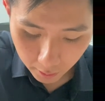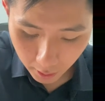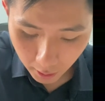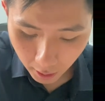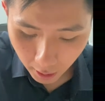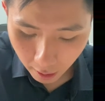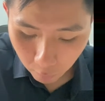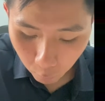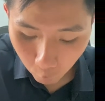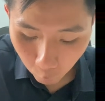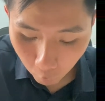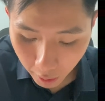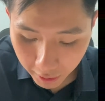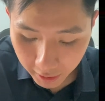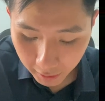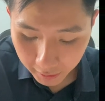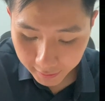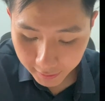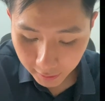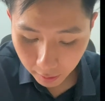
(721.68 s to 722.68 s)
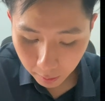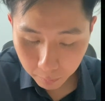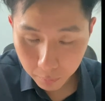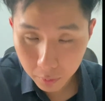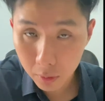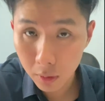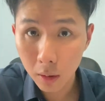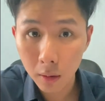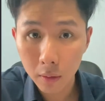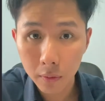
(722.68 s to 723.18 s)
And one
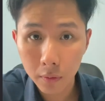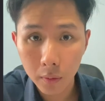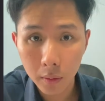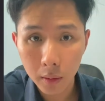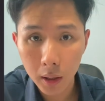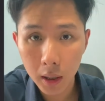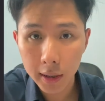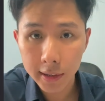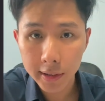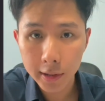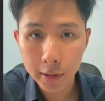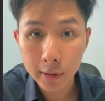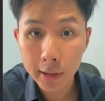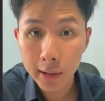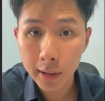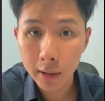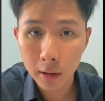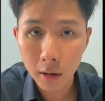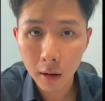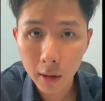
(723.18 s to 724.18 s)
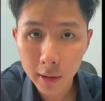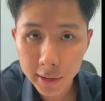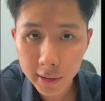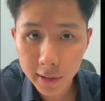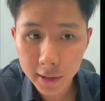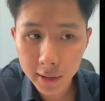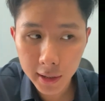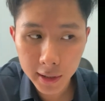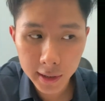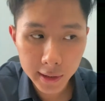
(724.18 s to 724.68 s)
example of us using a
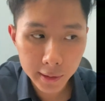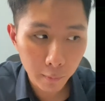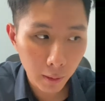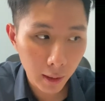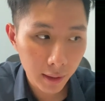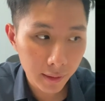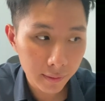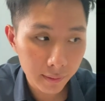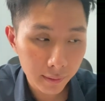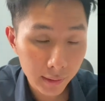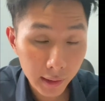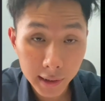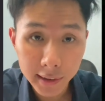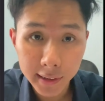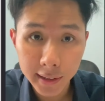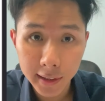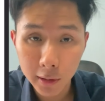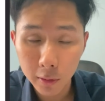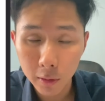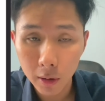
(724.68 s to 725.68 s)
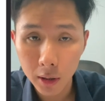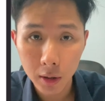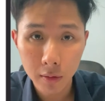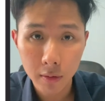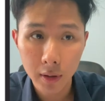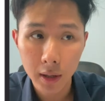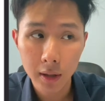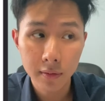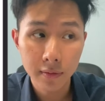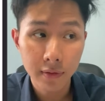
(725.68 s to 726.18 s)
constant is when, let's say you want to
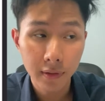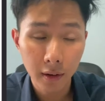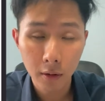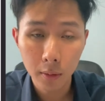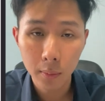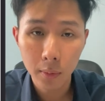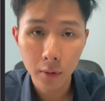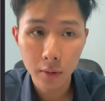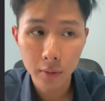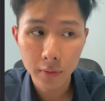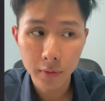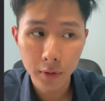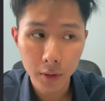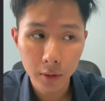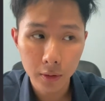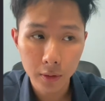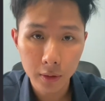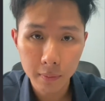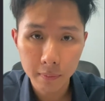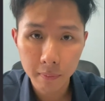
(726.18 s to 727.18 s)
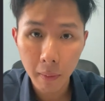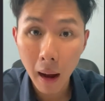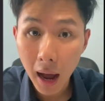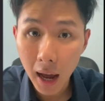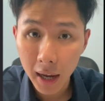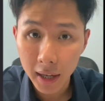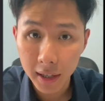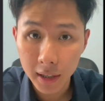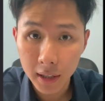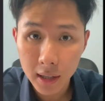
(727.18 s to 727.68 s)
create a variable for
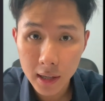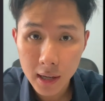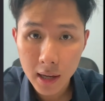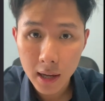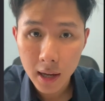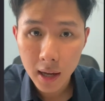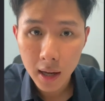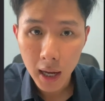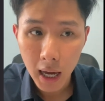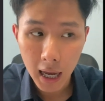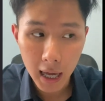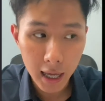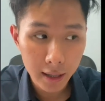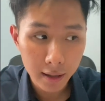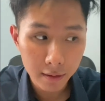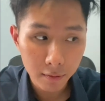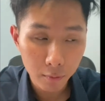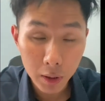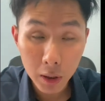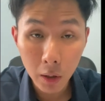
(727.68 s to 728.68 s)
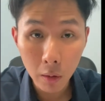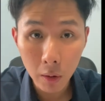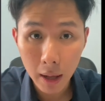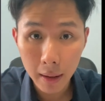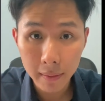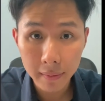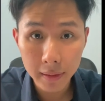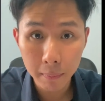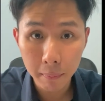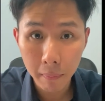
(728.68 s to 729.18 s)
pi, and we know
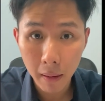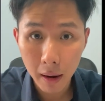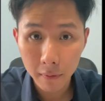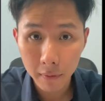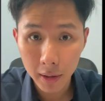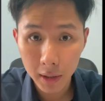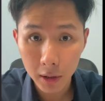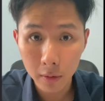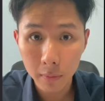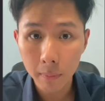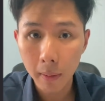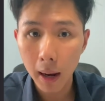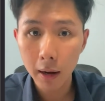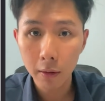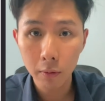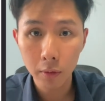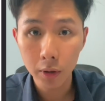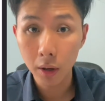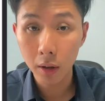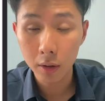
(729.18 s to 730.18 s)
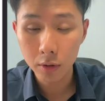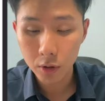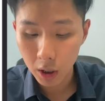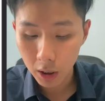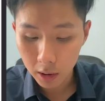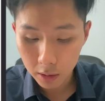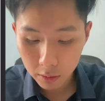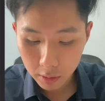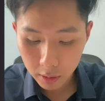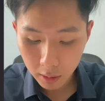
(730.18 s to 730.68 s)
that the value of pi will not
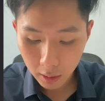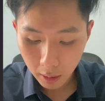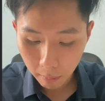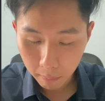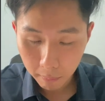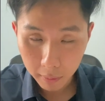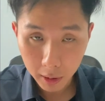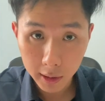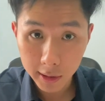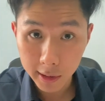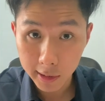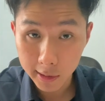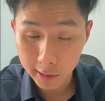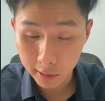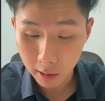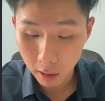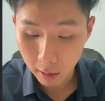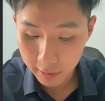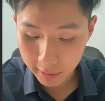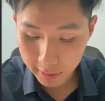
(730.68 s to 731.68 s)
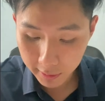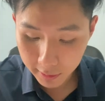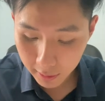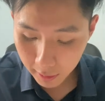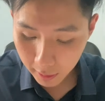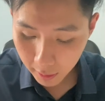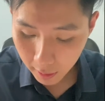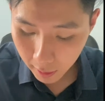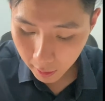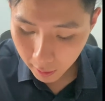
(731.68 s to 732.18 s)
change because it's a constant.
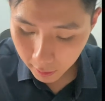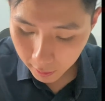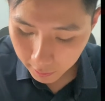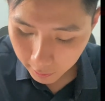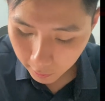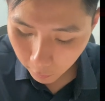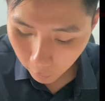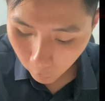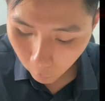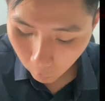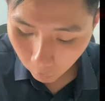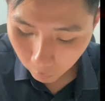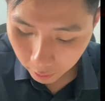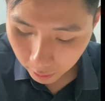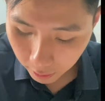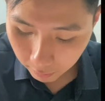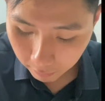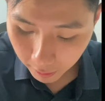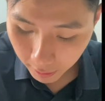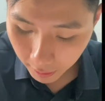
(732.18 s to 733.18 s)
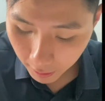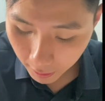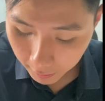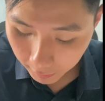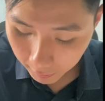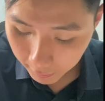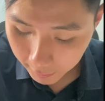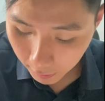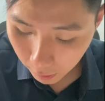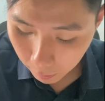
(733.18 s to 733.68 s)
So you can write an
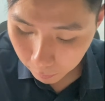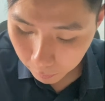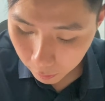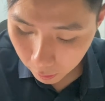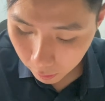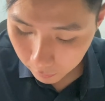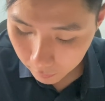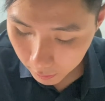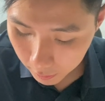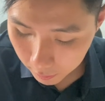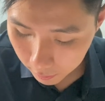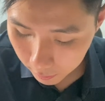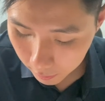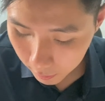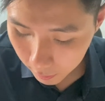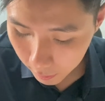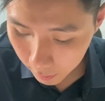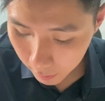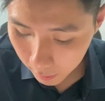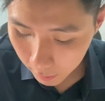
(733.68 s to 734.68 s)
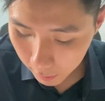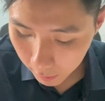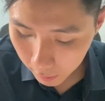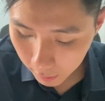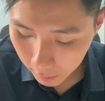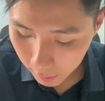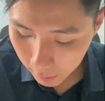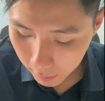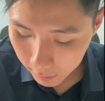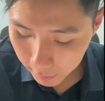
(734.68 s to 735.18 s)
example of it
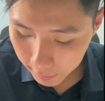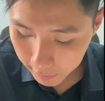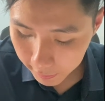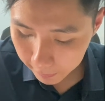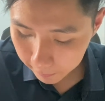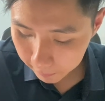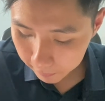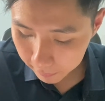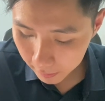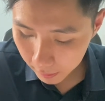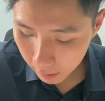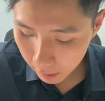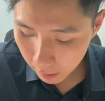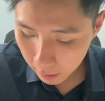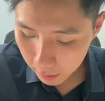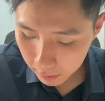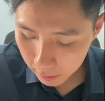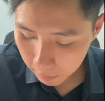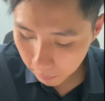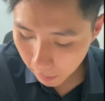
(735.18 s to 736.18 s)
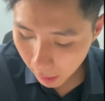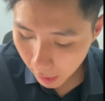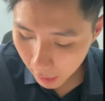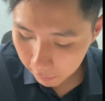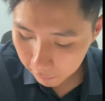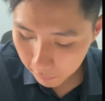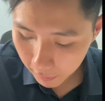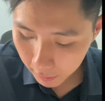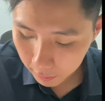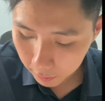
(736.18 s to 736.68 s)
is pi
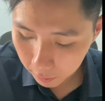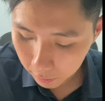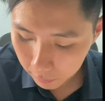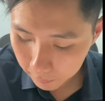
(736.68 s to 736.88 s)
value.